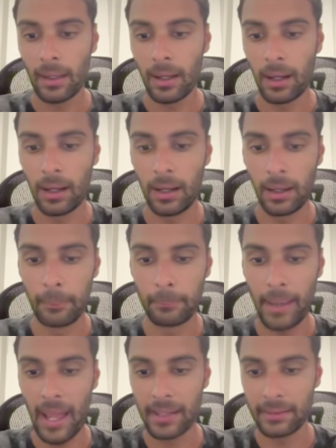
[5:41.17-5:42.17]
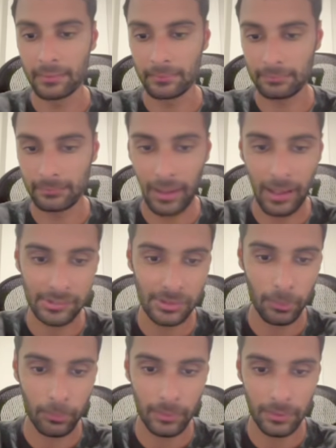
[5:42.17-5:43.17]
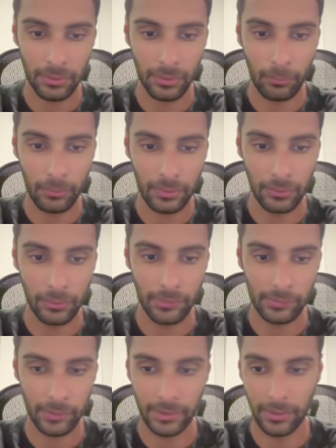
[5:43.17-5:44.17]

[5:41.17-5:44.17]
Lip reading: And I actually you don't want to do this right here.